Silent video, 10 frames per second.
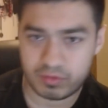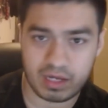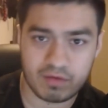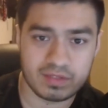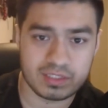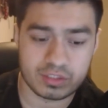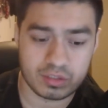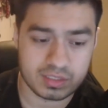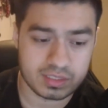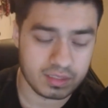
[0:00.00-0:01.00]
Alphalete
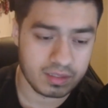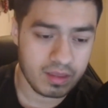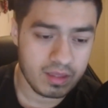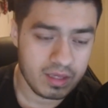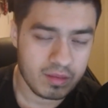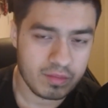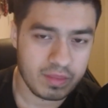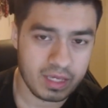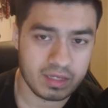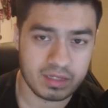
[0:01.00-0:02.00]
shirts,
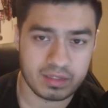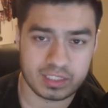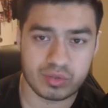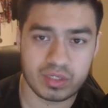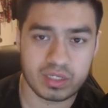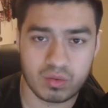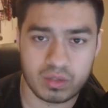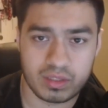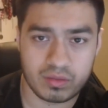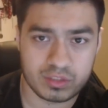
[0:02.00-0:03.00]
they shrink when you
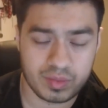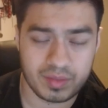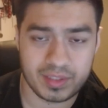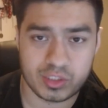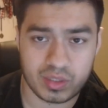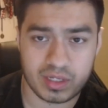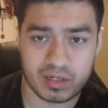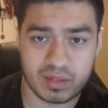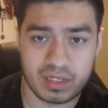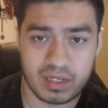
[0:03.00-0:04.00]
put them in the dryer,
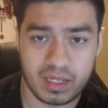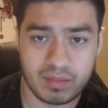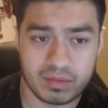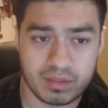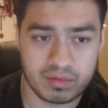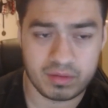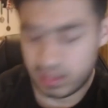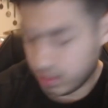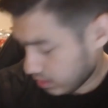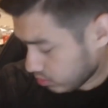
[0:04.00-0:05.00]
right? And
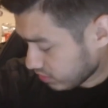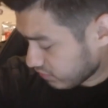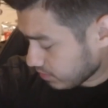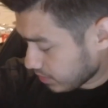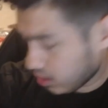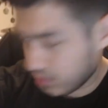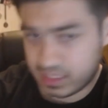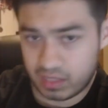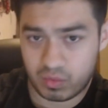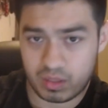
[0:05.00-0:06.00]
they don't really fit my arms
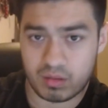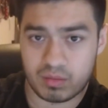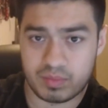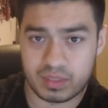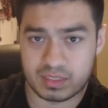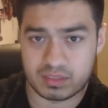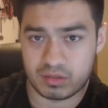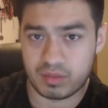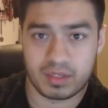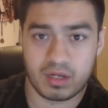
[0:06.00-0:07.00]
that well because they're,
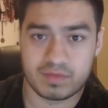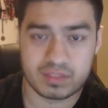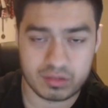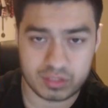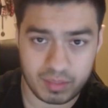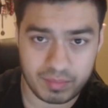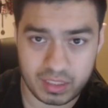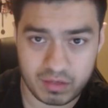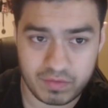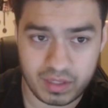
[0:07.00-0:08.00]
I mean, obviously they're not big
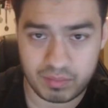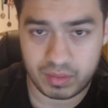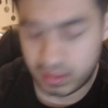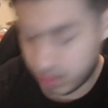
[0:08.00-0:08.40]
enough yet, but